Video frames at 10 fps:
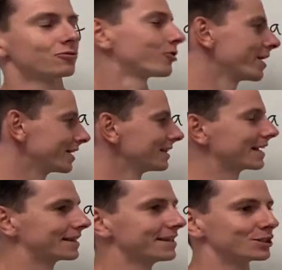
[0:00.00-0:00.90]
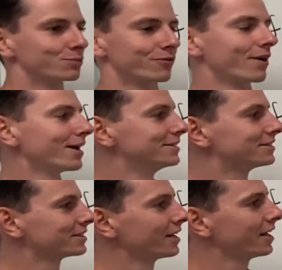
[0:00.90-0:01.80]
writing it like this,
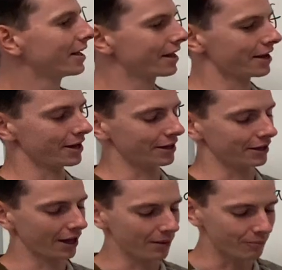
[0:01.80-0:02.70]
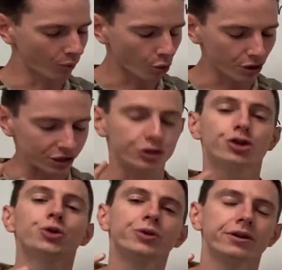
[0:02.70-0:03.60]
provides a more
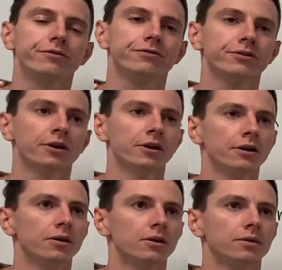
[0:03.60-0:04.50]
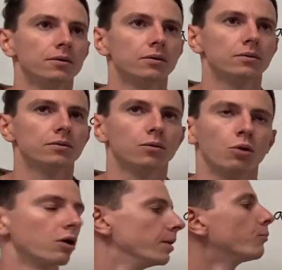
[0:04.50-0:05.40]
intuitive
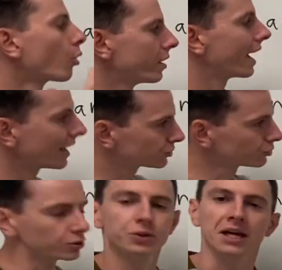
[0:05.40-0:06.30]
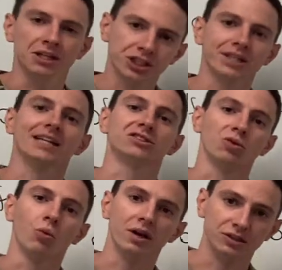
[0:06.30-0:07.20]
or a more natural notation as
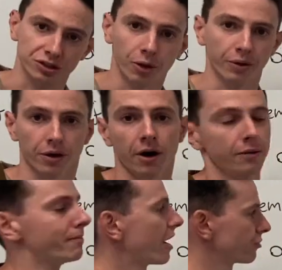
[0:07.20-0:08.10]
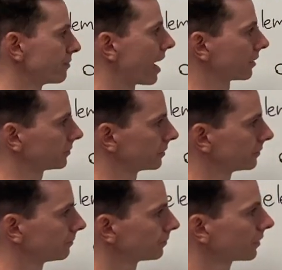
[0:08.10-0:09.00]
to what is going on mathematically.
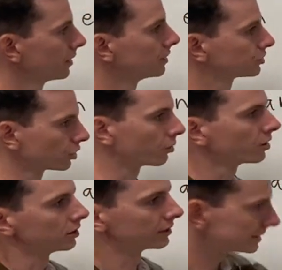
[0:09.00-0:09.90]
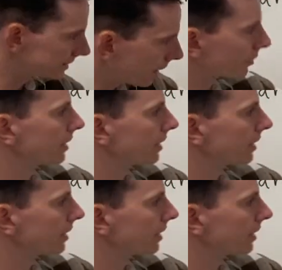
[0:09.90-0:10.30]
So let's now